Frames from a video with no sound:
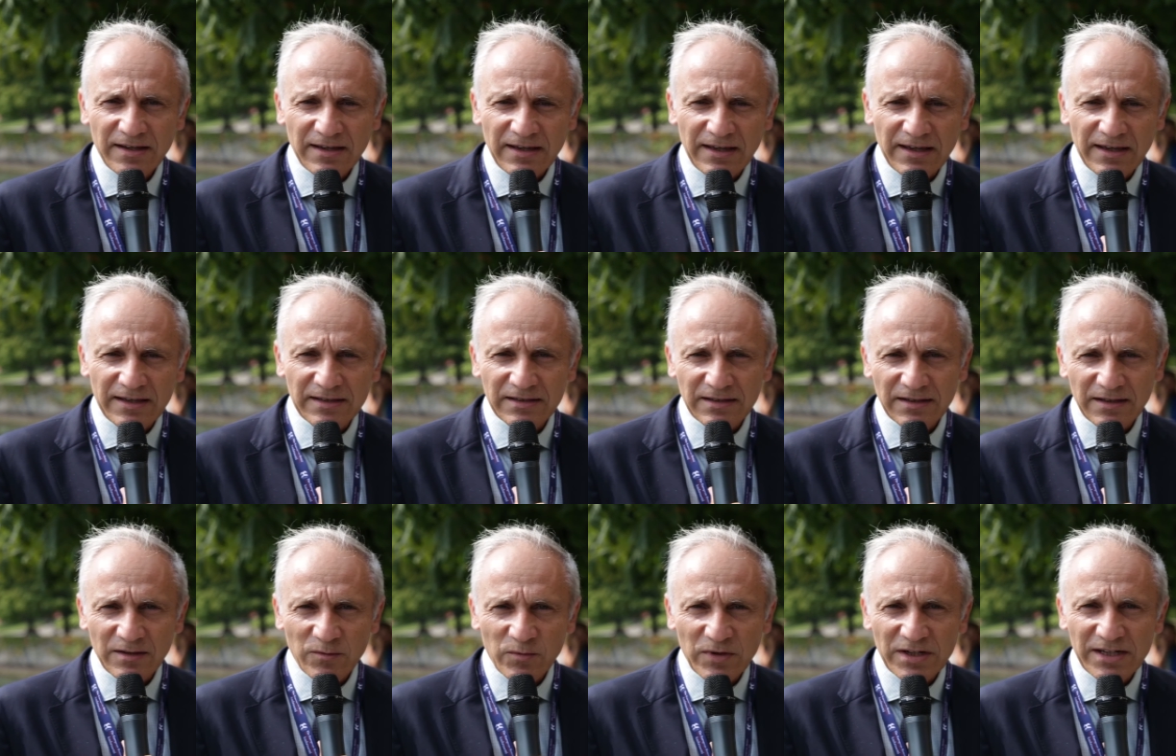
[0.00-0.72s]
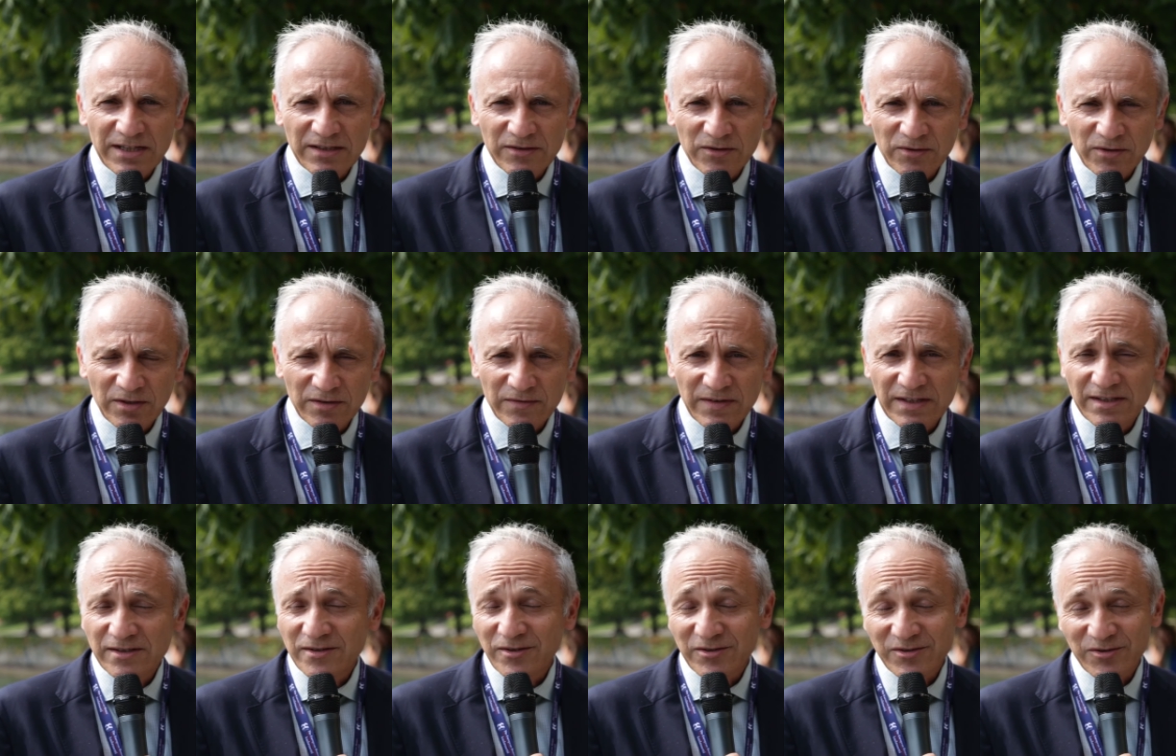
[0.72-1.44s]
and we need to
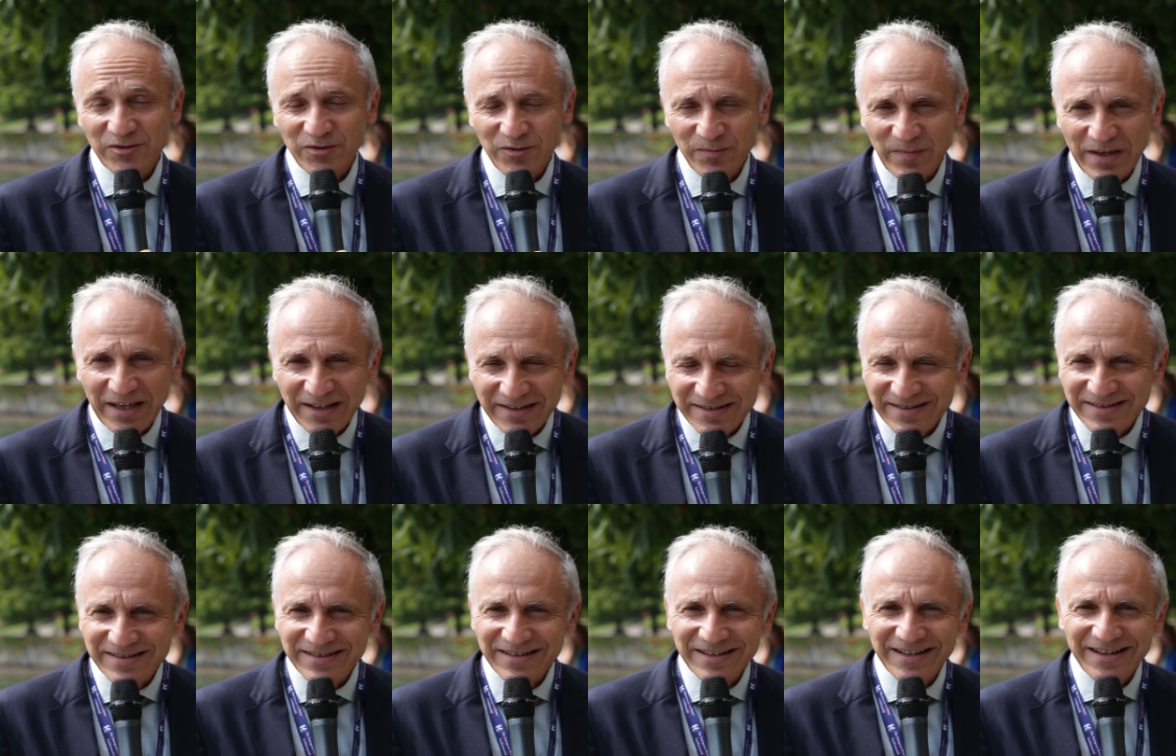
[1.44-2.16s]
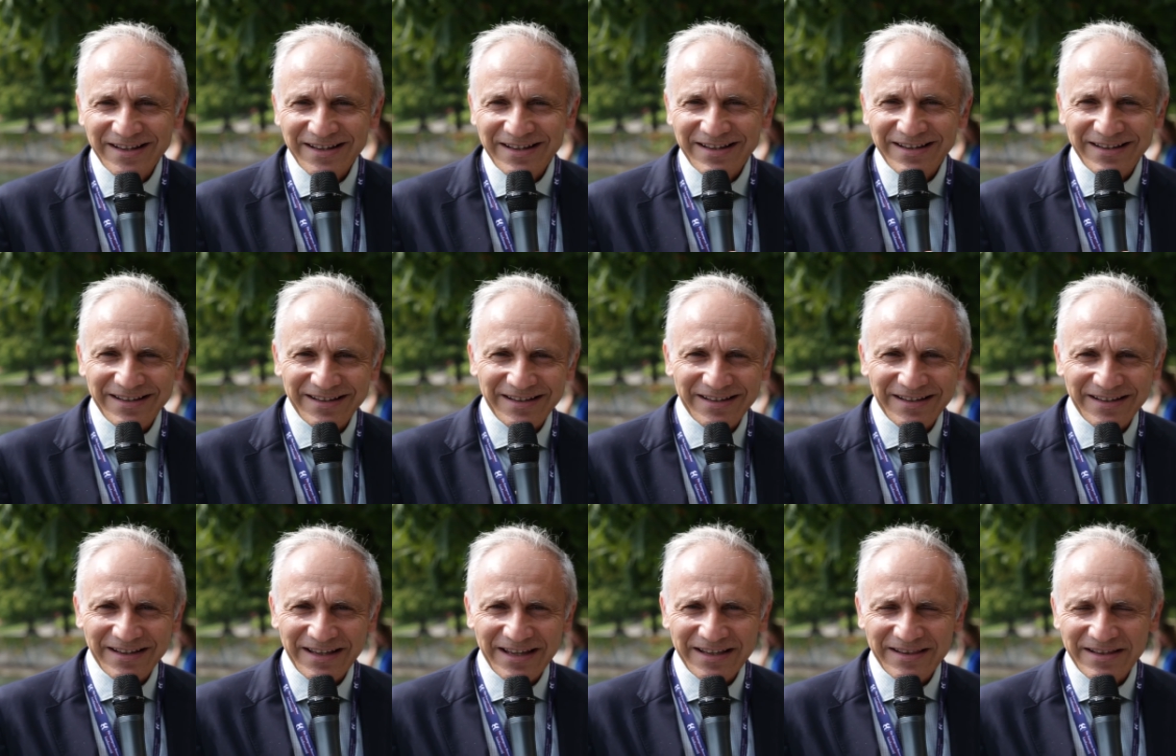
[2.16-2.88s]
convince also the banks,
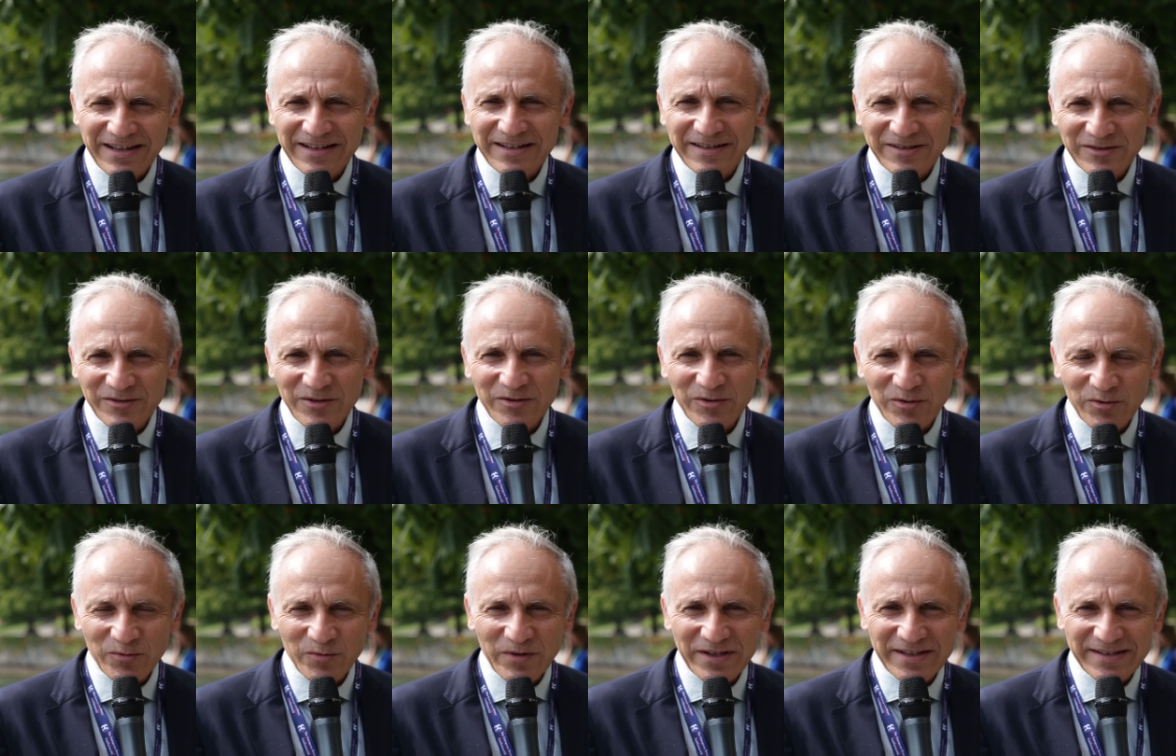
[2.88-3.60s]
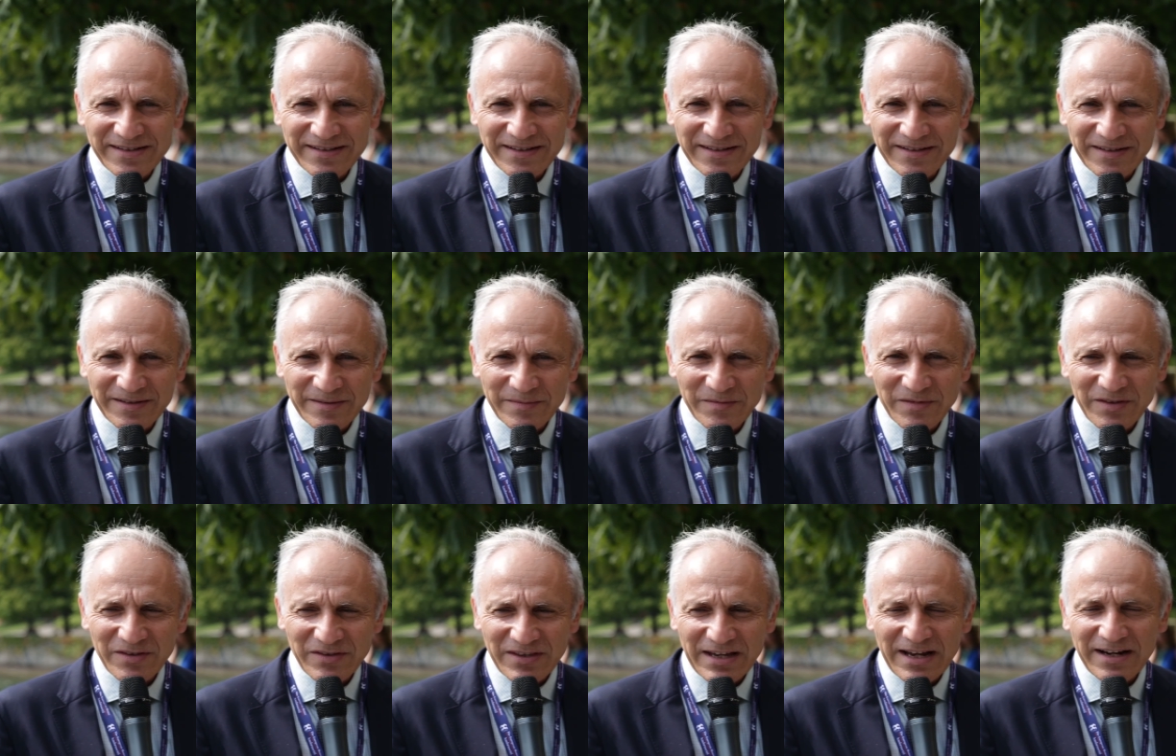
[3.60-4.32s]
and that is not always
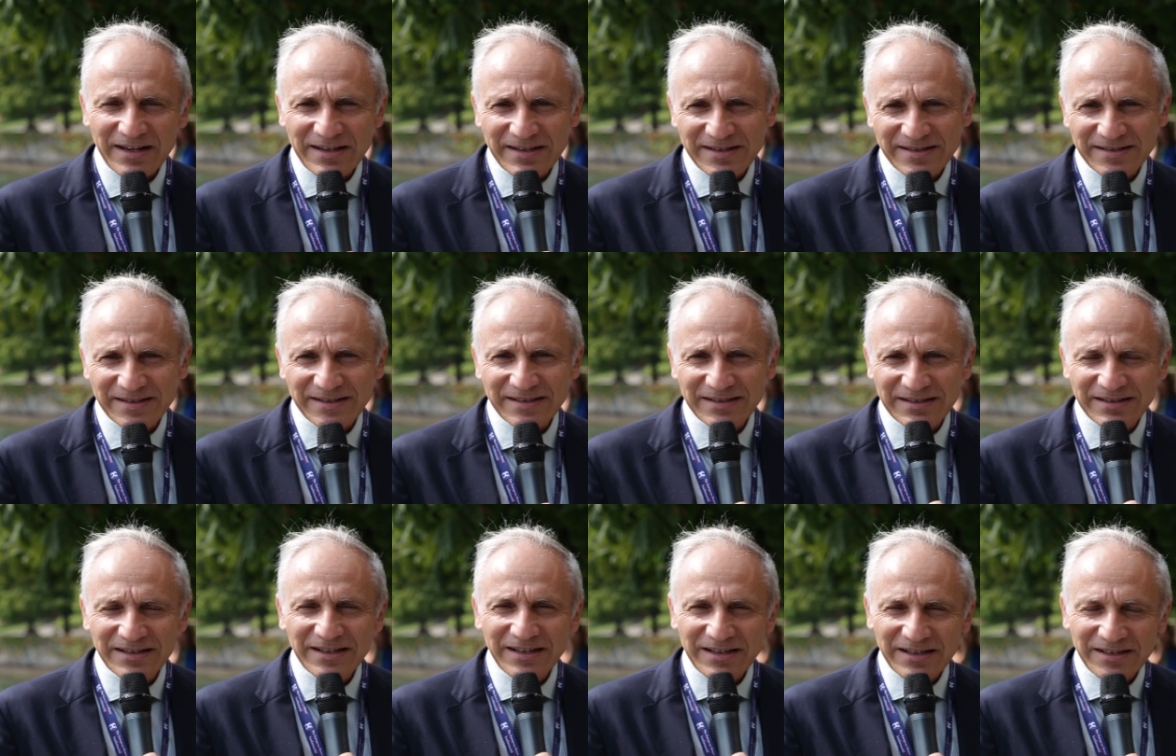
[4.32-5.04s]
that easy.